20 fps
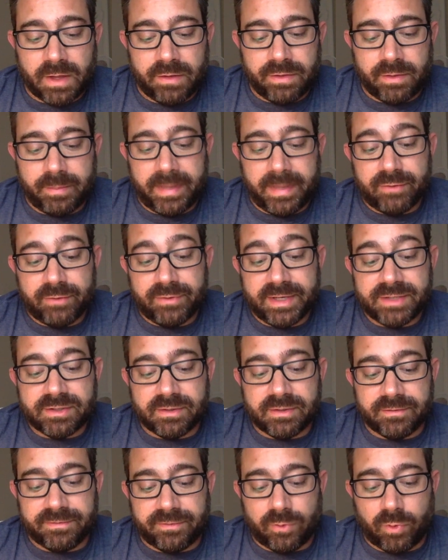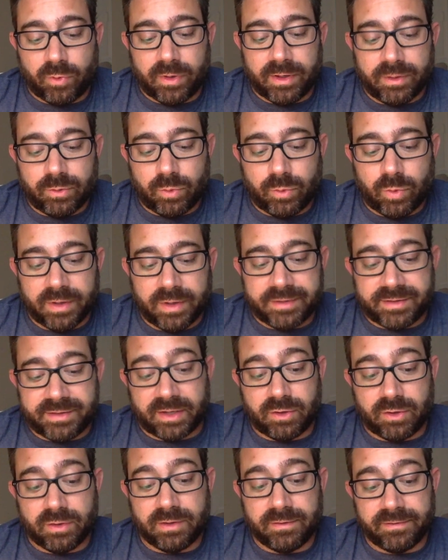The main reason for it was I
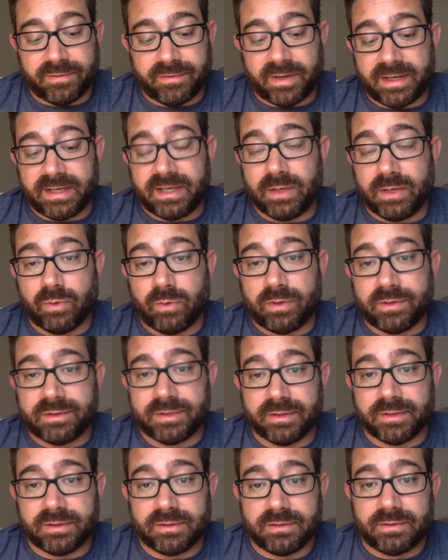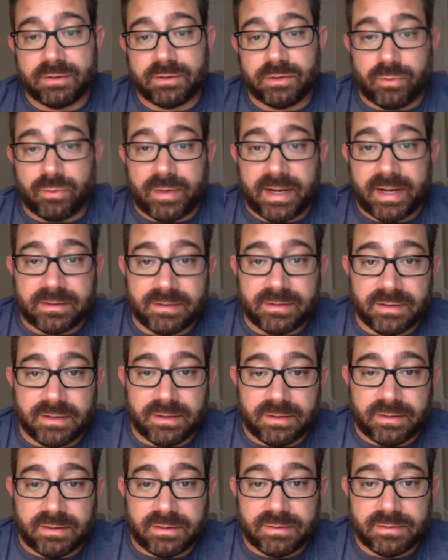couldn't find anyone to direct
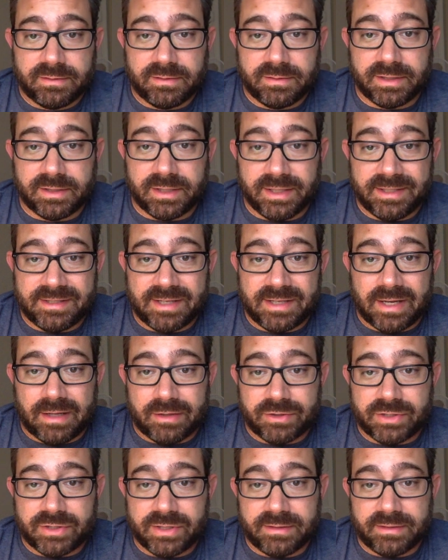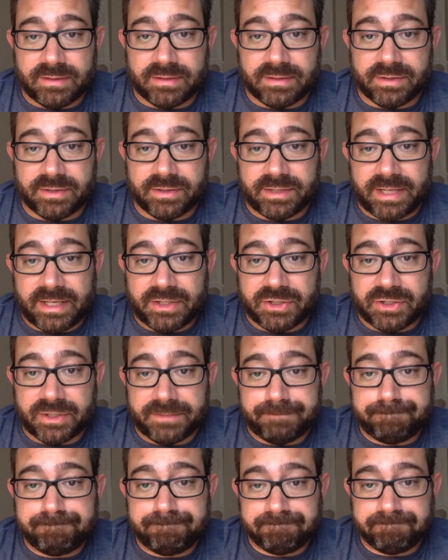a ecclesiology
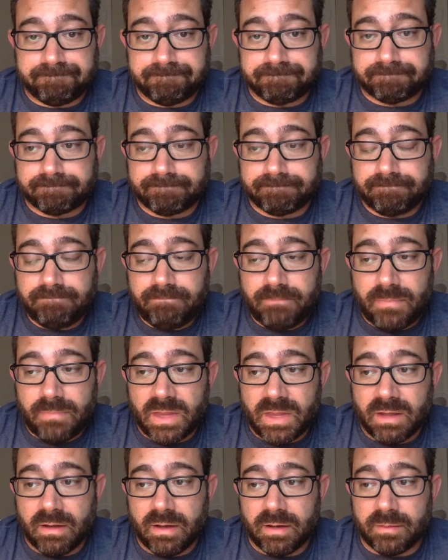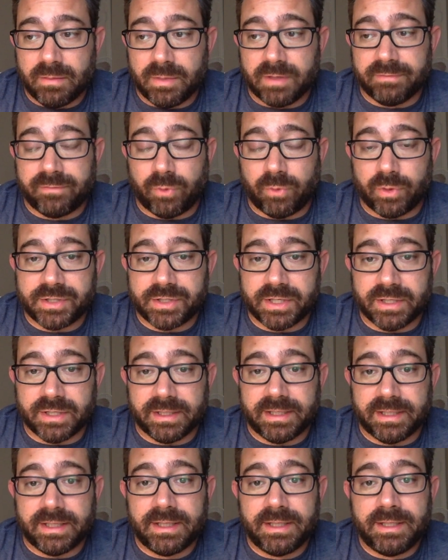dissertation, um,
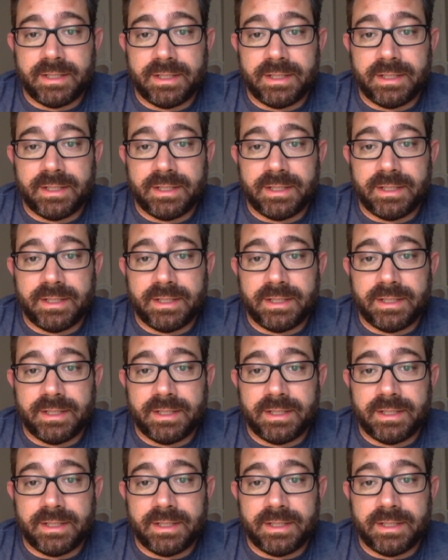unfortunately.